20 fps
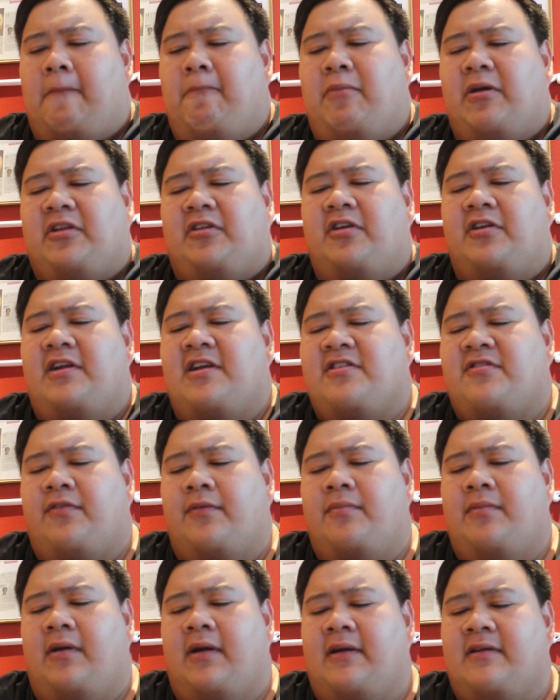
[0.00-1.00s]
bitterness
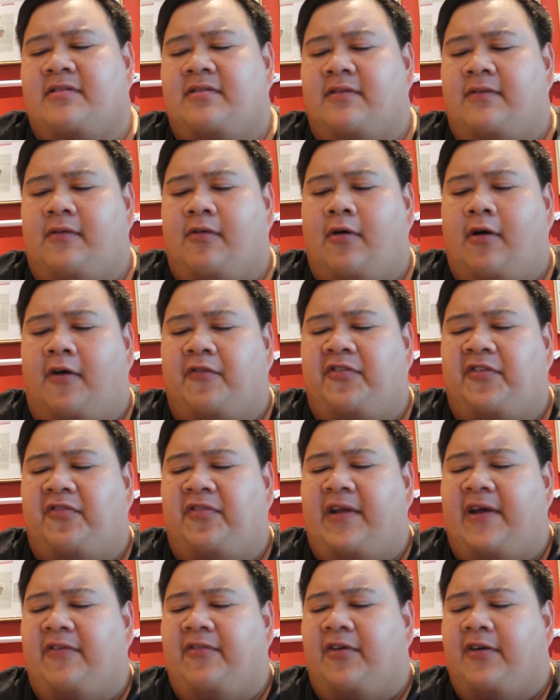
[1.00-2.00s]
from the coffee
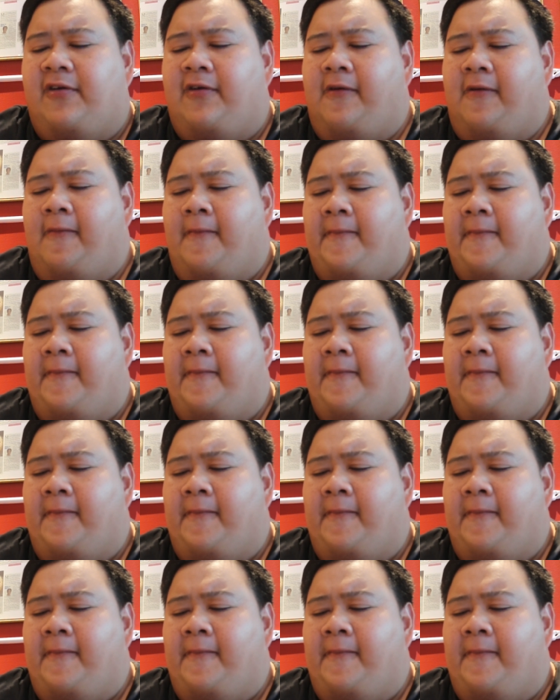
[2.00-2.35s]
flavor.